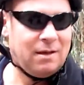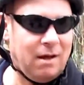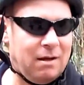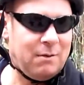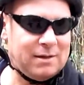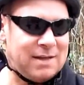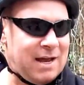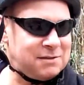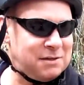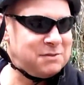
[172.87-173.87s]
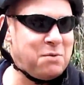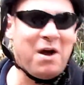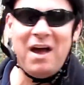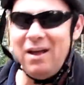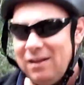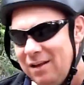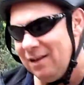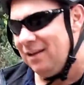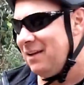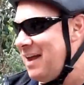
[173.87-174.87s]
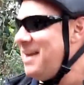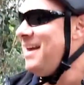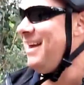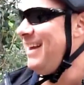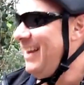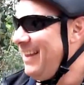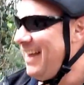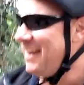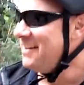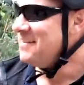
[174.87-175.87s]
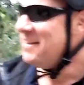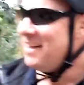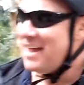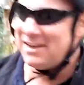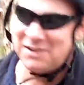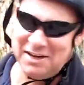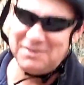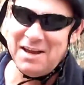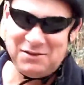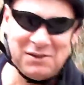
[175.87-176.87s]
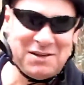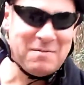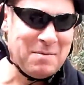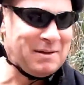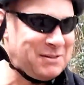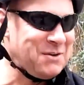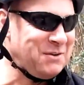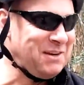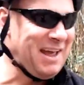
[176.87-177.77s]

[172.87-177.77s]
How are you? This, well, I'm a bit torn. That's contentious, so I'm a bit torn,